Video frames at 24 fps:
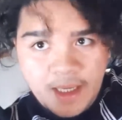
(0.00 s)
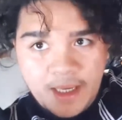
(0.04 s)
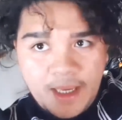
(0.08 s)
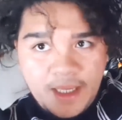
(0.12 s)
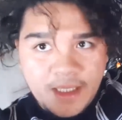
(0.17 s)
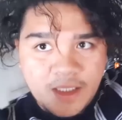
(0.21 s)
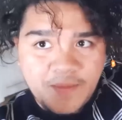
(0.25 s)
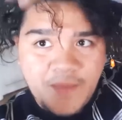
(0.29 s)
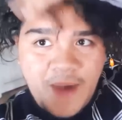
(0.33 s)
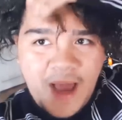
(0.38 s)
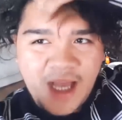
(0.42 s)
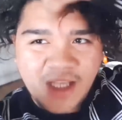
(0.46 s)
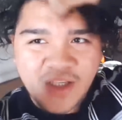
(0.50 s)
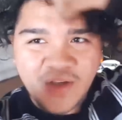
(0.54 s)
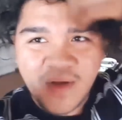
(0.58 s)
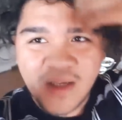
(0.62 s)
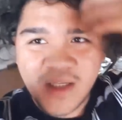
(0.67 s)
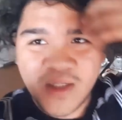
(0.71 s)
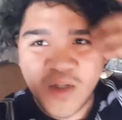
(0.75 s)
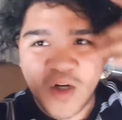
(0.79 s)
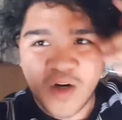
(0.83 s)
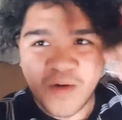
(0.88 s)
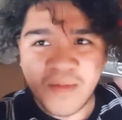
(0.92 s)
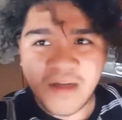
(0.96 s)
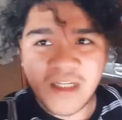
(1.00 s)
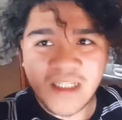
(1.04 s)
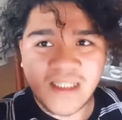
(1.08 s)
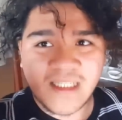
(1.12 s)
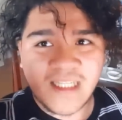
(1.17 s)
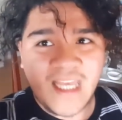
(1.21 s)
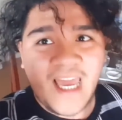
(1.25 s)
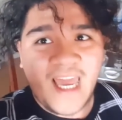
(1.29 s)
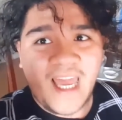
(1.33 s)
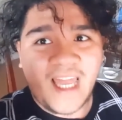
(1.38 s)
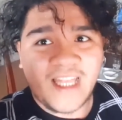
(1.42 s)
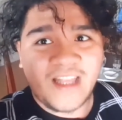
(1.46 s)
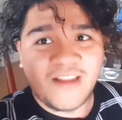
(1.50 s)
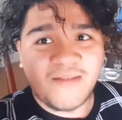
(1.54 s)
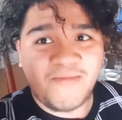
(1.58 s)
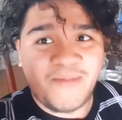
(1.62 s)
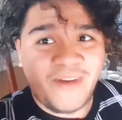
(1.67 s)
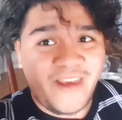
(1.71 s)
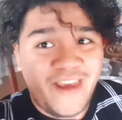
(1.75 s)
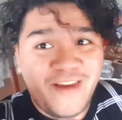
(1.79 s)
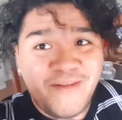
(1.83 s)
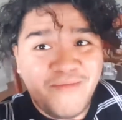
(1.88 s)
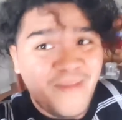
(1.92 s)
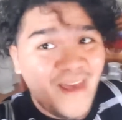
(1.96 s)
It's back to its normal state,
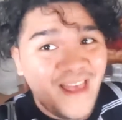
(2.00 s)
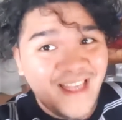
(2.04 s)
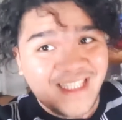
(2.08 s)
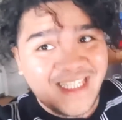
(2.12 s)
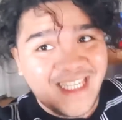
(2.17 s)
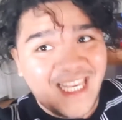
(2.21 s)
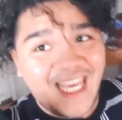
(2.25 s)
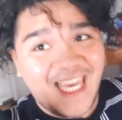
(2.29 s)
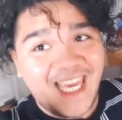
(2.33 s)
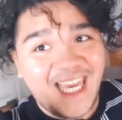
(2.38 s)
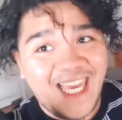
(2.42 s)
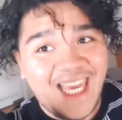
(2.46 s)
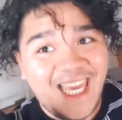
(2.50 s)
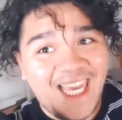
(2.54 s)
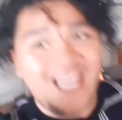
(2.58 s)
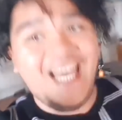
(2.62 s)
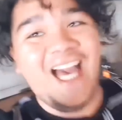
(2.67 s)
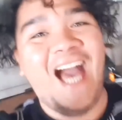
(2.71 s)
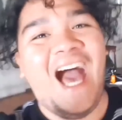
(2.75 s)
being messy!